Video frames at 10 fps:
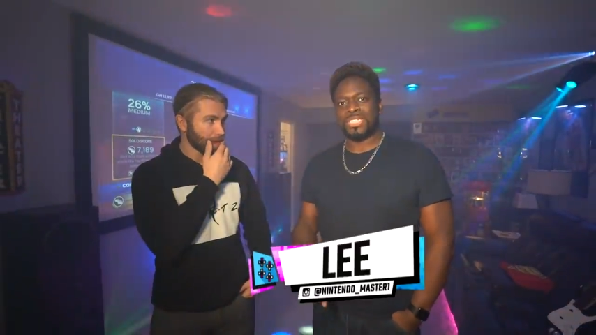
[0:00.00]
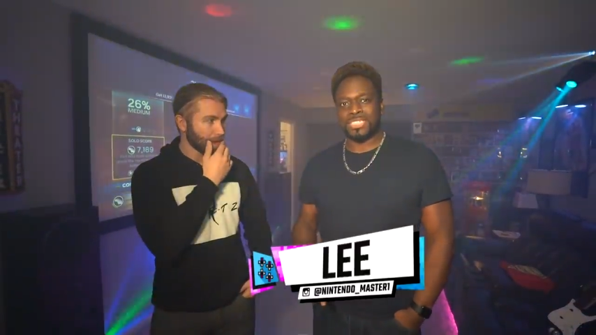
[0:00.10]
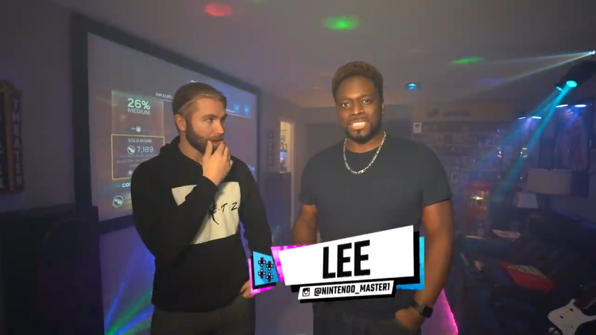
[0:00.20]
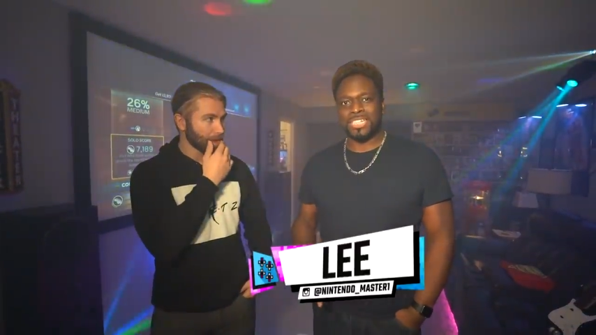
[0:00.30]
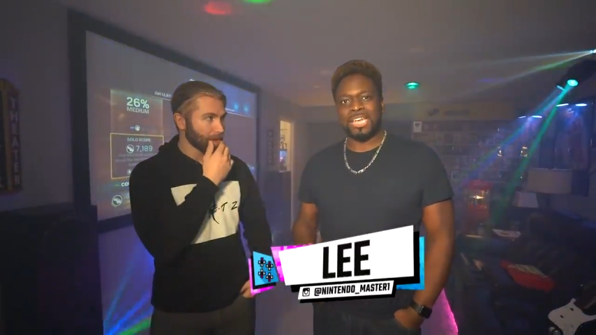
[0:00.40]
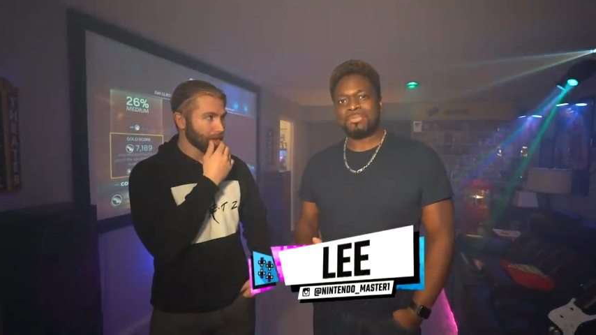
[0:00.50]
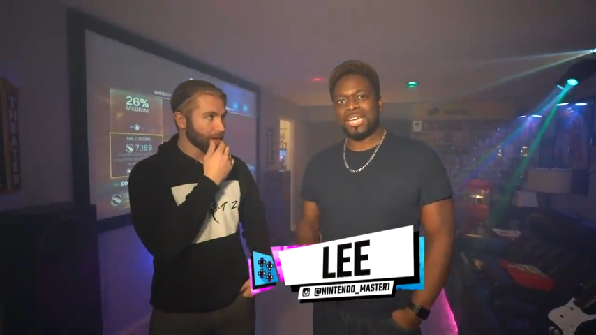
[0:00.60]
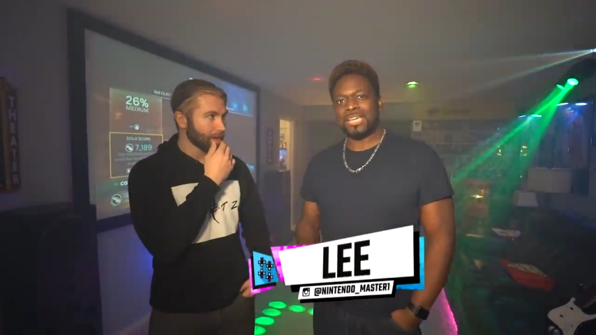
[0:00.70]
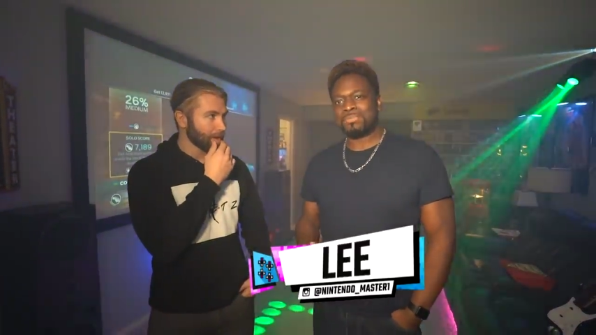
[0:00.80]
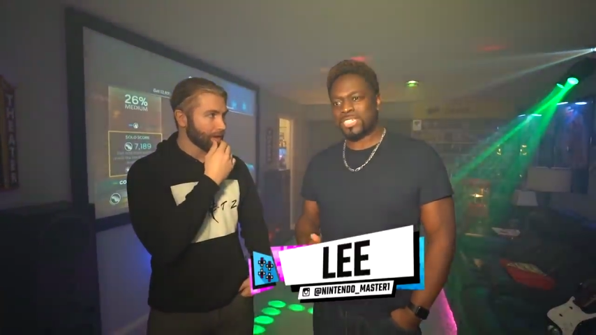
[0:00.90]
Speaker 1: it's the same
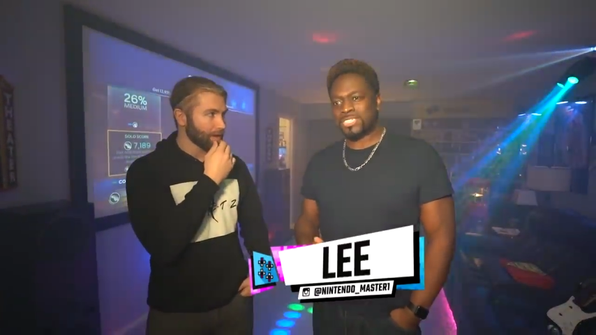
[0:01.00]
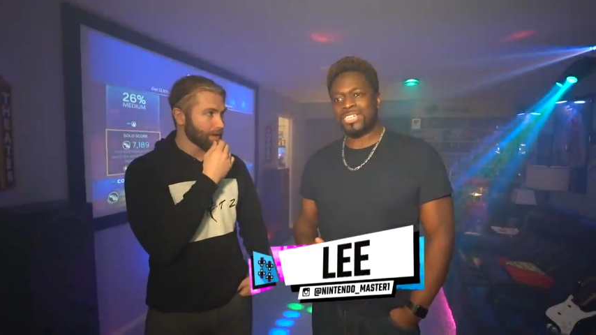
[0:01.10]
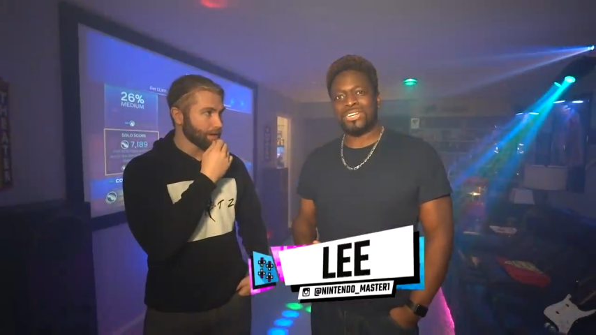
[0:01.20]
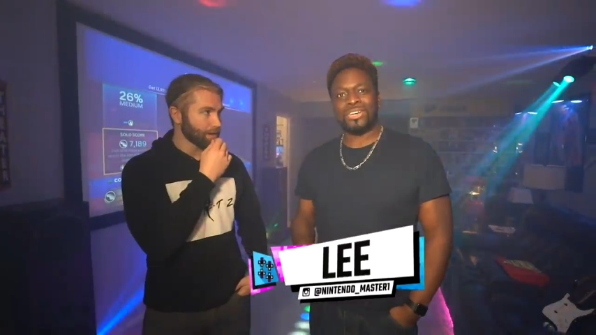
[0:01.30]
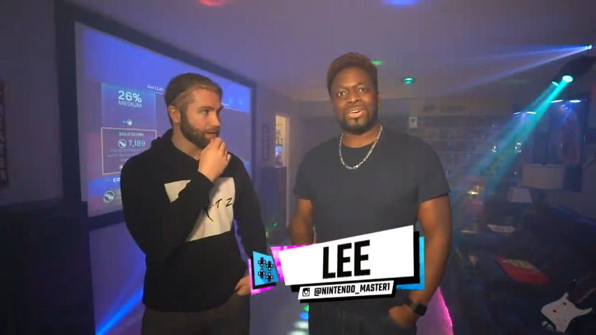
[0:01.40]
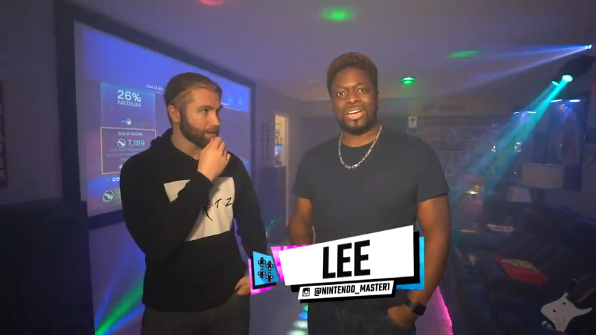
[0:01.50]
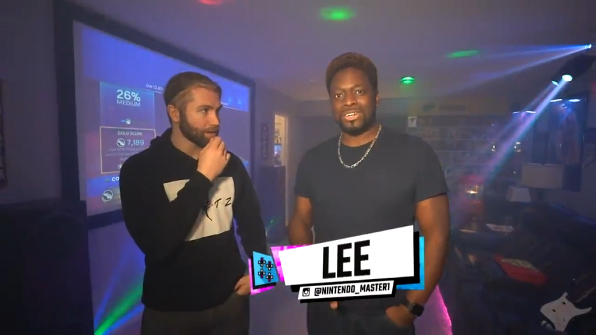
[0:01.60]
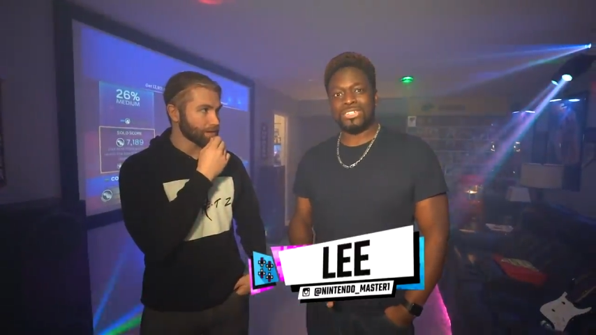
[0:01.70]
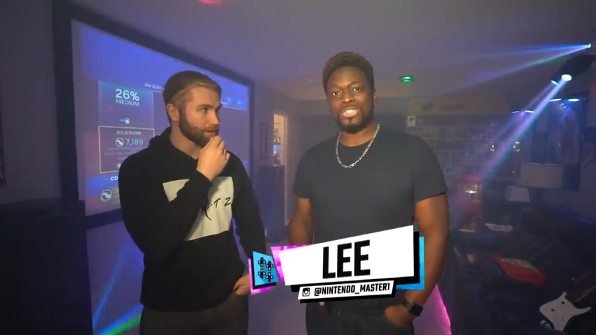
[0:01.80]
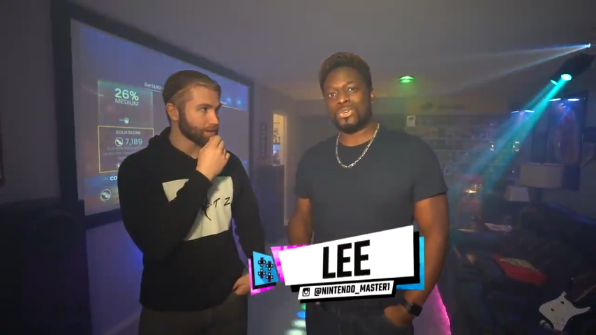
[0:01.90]
name, Nintendo
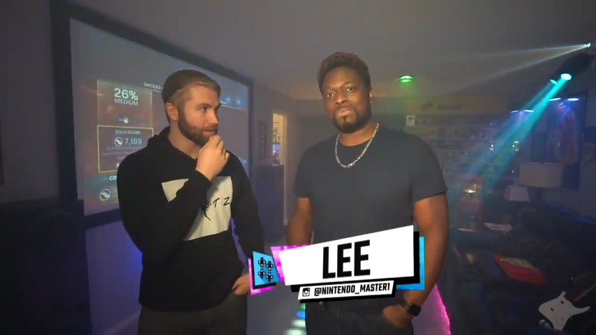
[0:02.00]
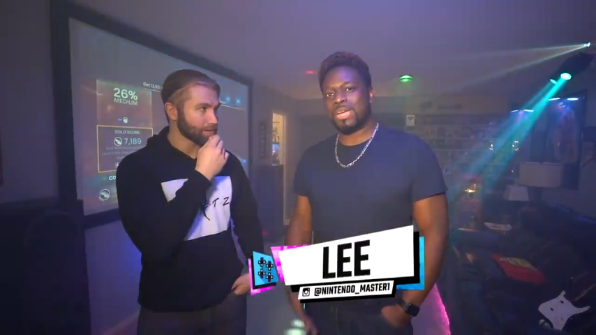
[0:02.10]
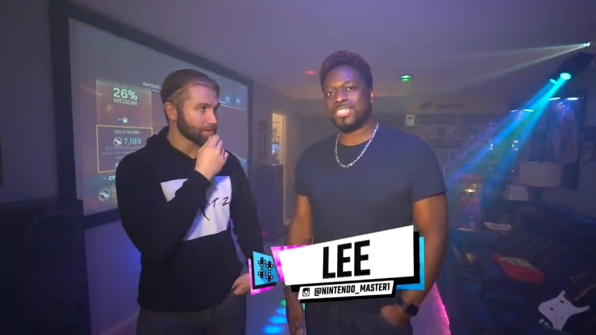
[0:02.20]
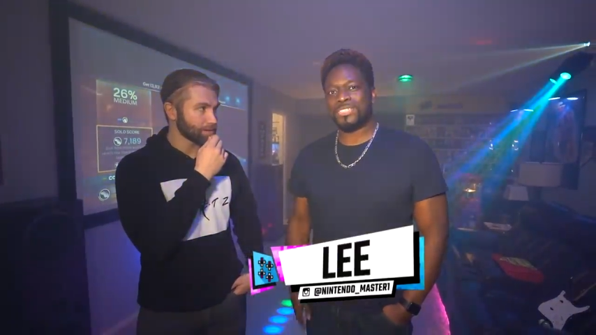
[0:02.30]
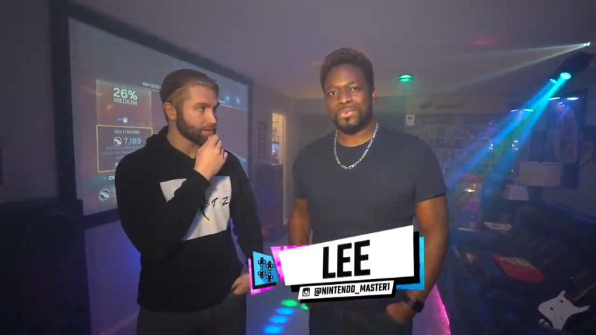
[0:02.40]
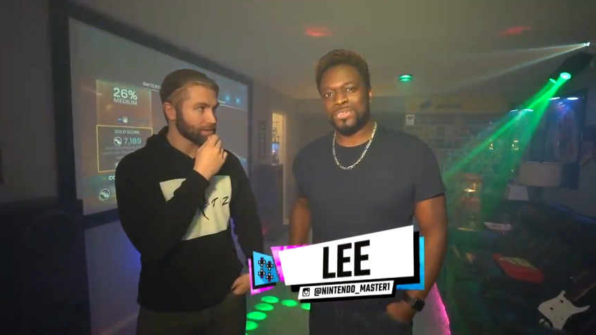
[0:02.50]
underscore Master